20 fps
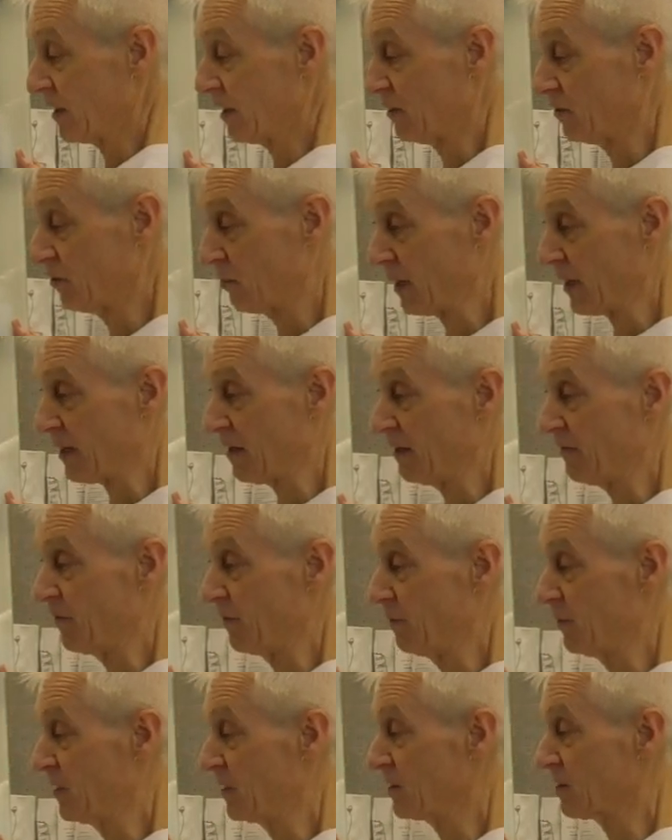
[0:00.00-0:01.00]
go directly
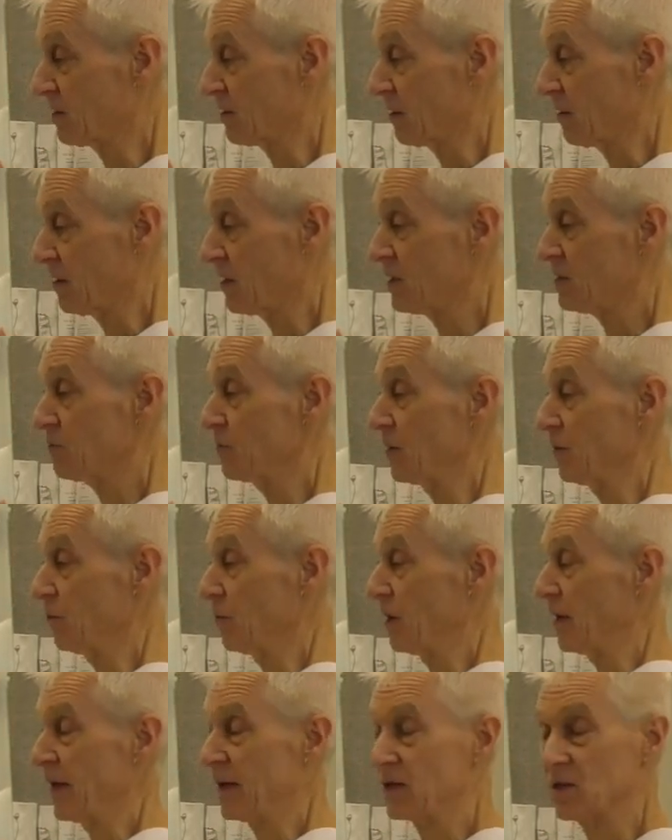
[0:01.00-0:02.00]
from this to this, but
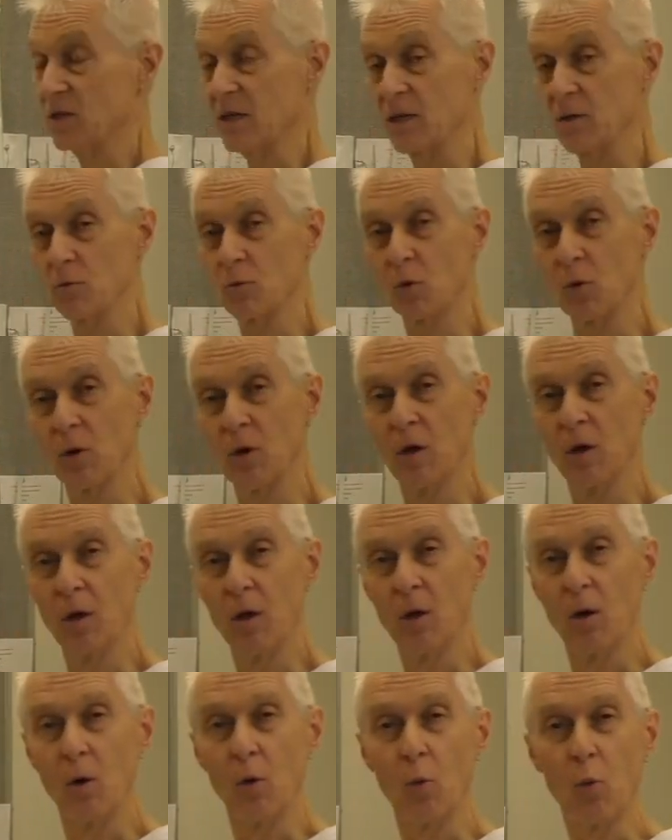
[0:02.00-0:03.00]
we actually go, well,
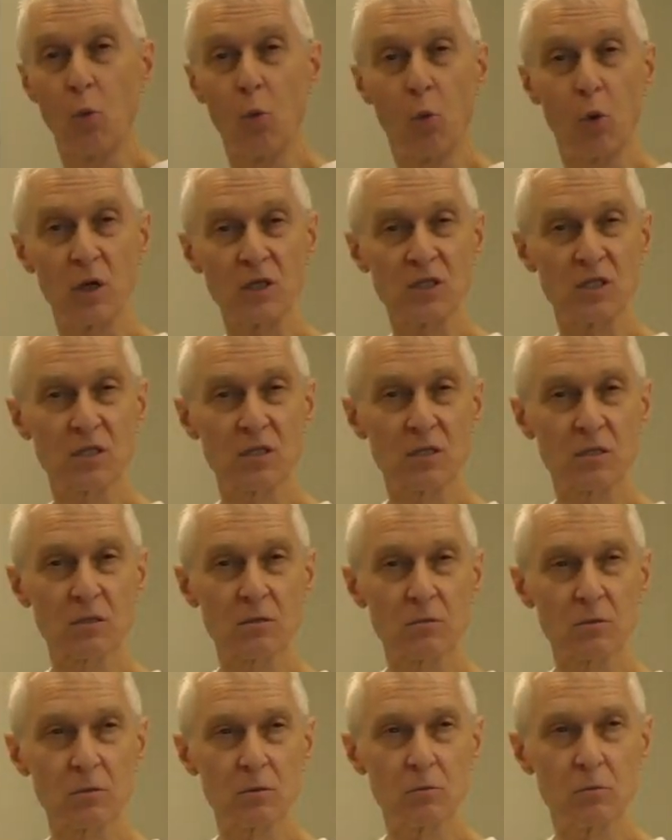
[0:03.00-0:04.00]

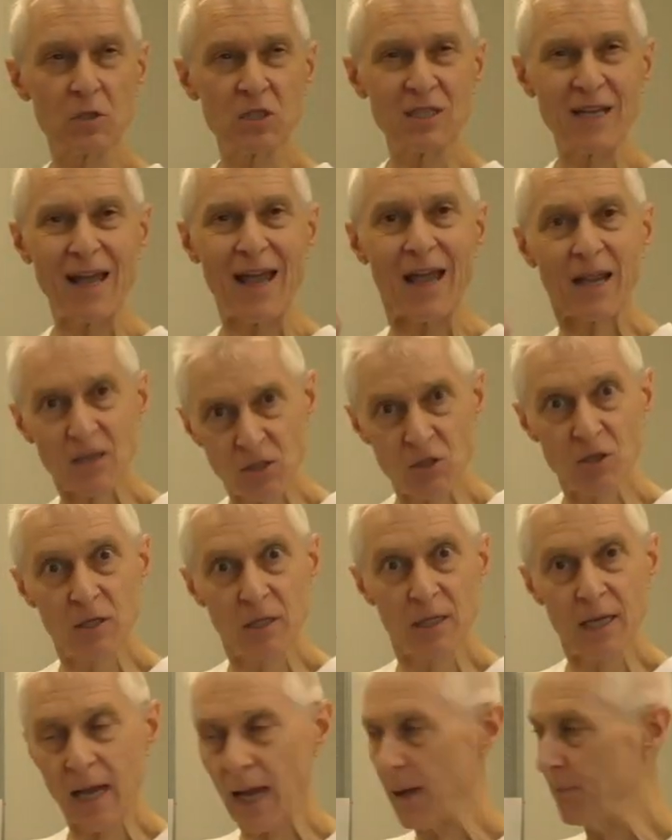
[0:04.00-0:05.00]
what's
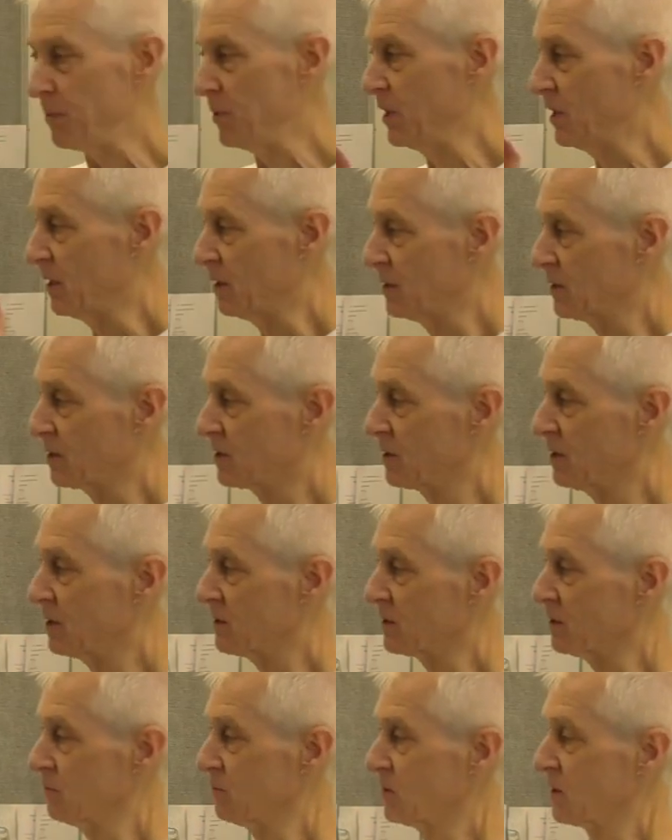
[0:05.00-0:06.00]
actually happening in the
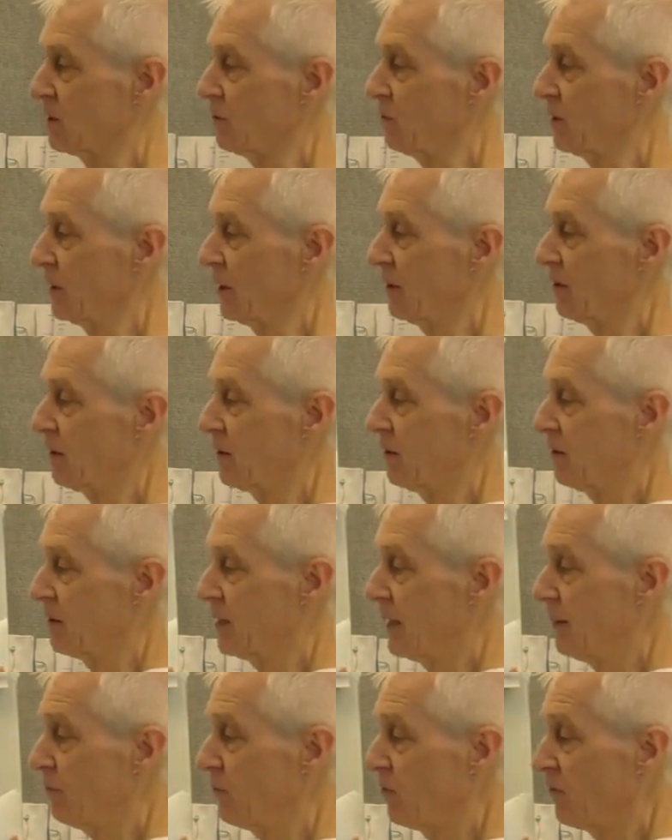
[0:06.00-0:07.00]
system? So we go, the
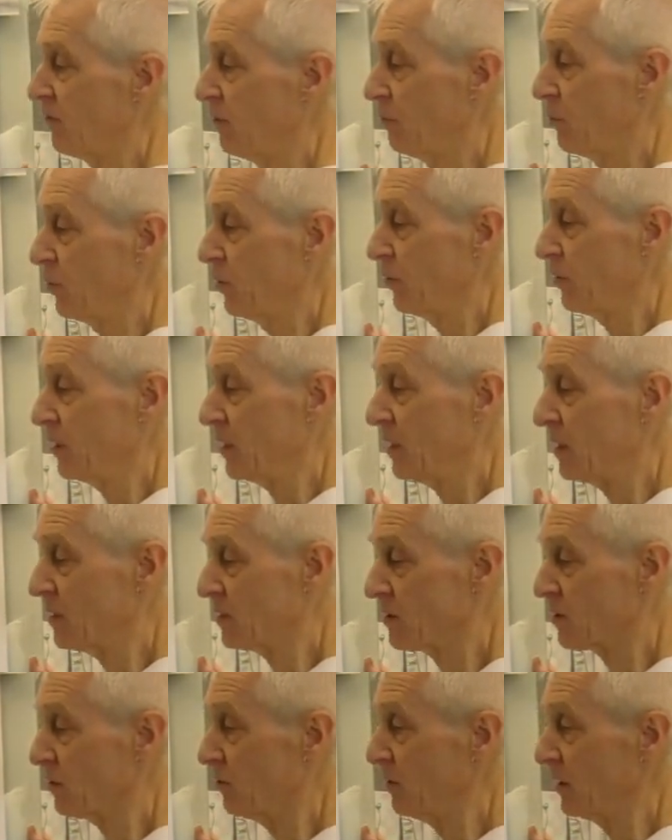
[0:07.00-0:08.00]
number of
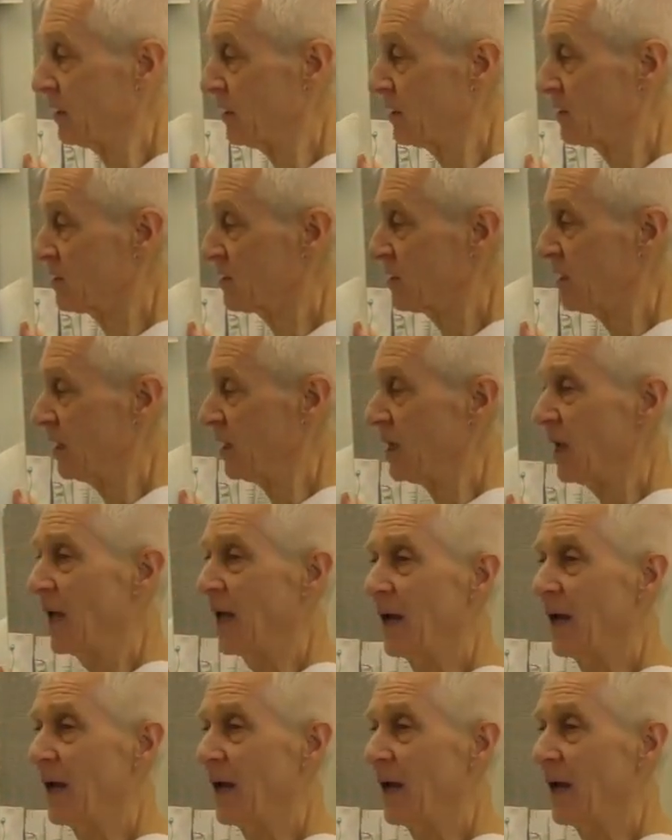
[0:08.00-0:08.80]
employees calling in sick,